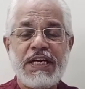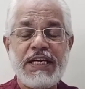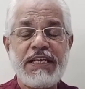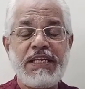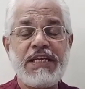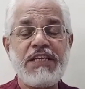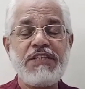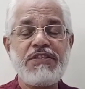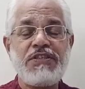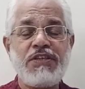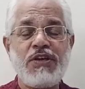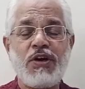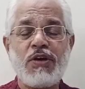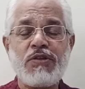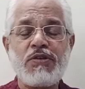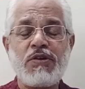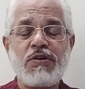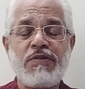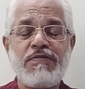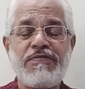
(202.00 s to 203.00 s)
And he's the
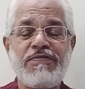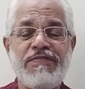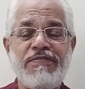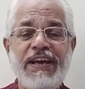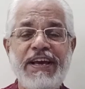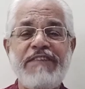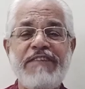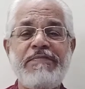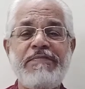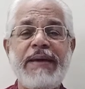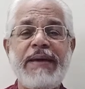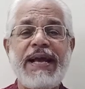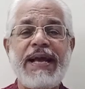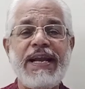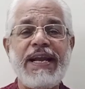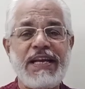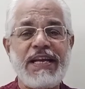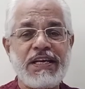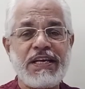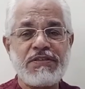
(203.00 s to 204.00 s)
author of Wave
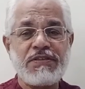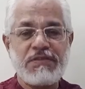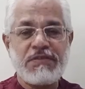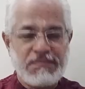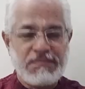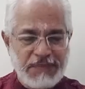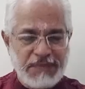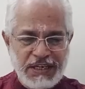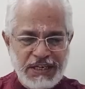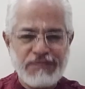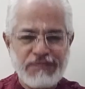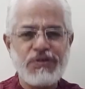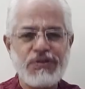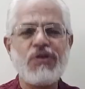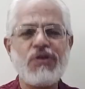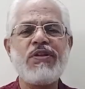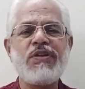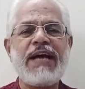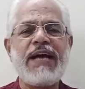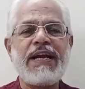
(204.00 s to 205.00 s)
Mechanics. Many of you
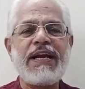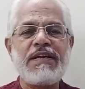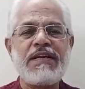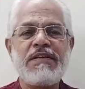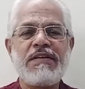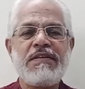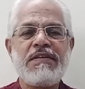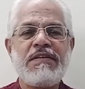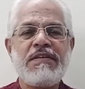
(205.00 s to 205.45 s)
know that.